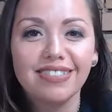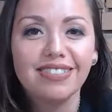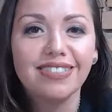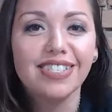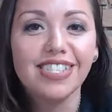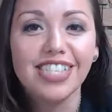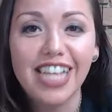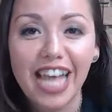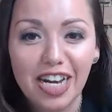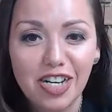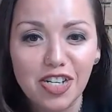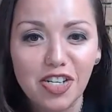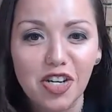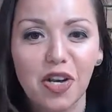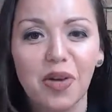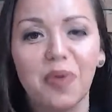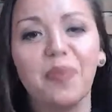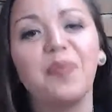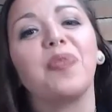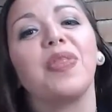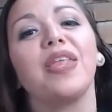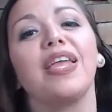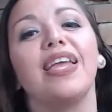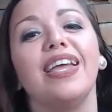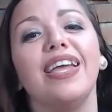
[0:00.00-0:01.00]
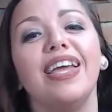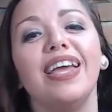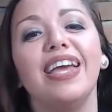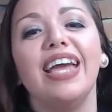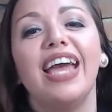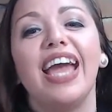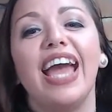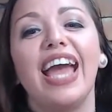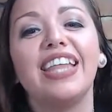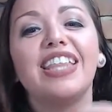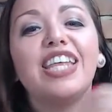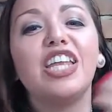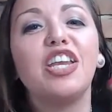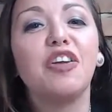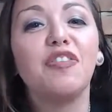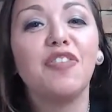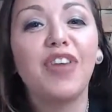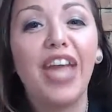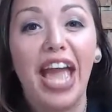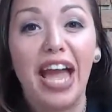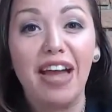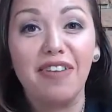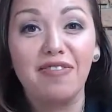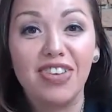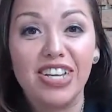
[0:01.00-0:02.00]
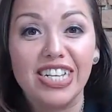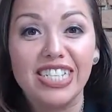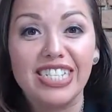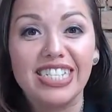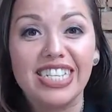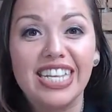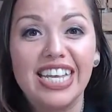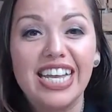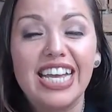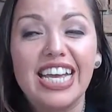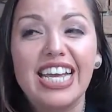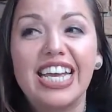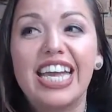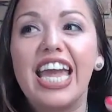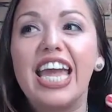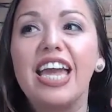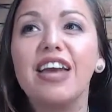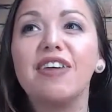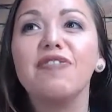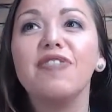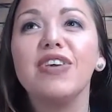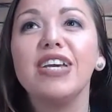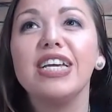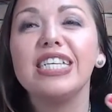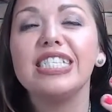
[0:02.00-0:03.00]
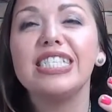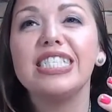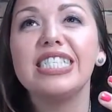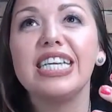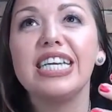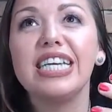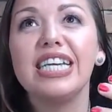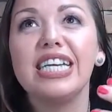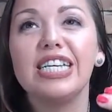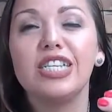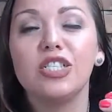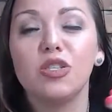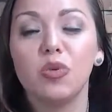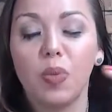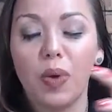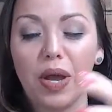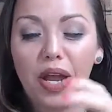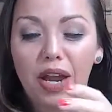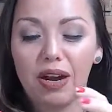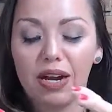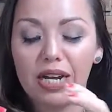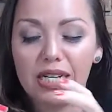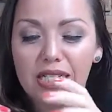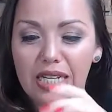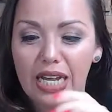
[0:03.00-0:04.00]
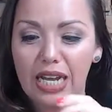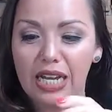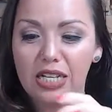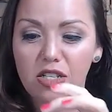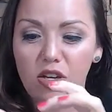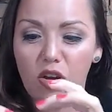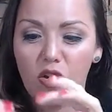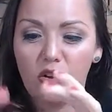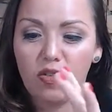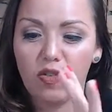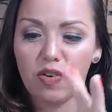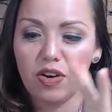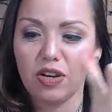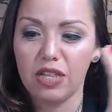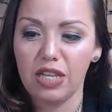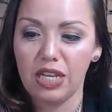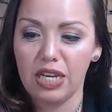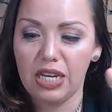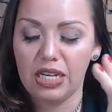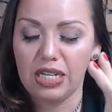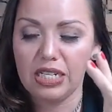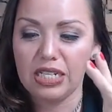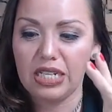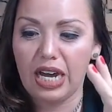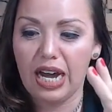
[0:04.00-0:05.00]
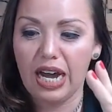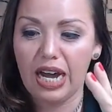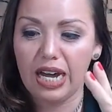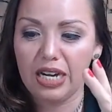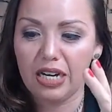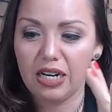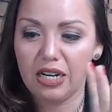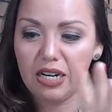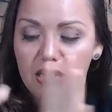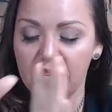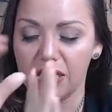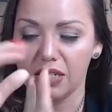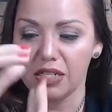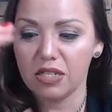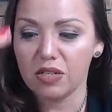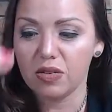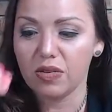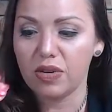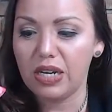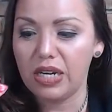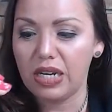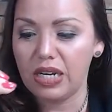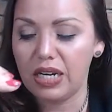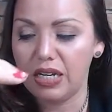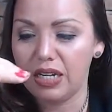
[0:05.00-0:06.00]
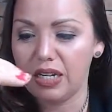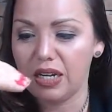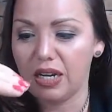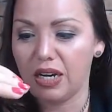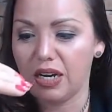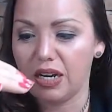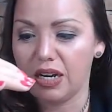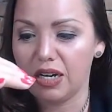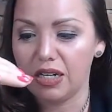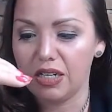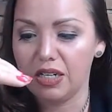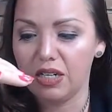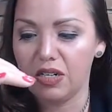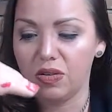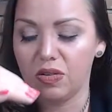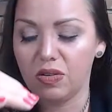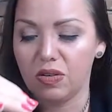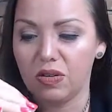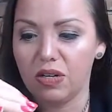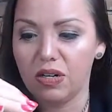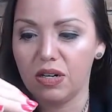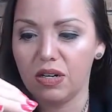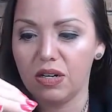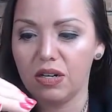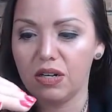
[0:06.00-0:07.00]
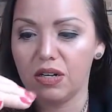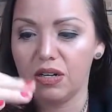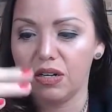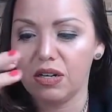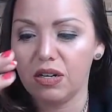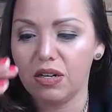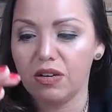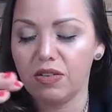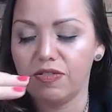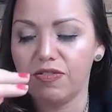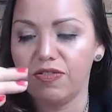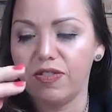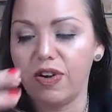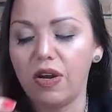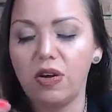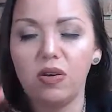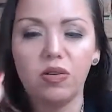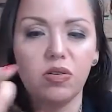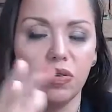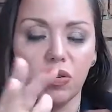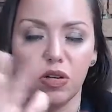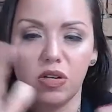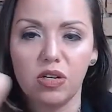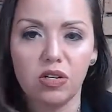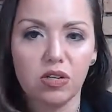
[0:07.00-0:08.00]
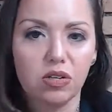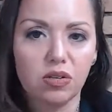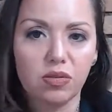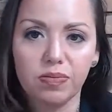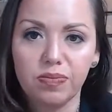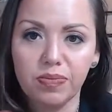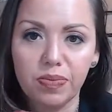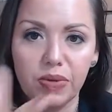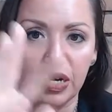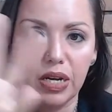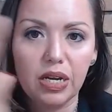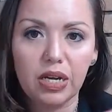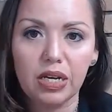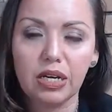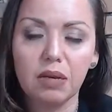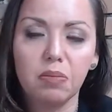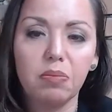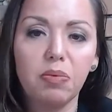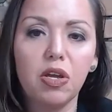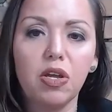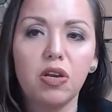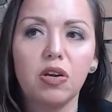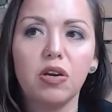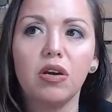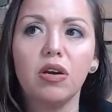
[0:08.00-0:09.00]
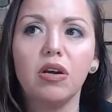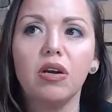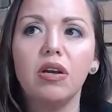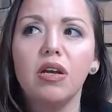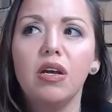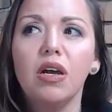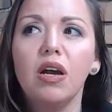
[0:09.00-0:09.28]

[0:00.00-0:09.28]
slideshow. And then you have Canvas. Canvas is where it takes over the entire screen on your phone or your computer,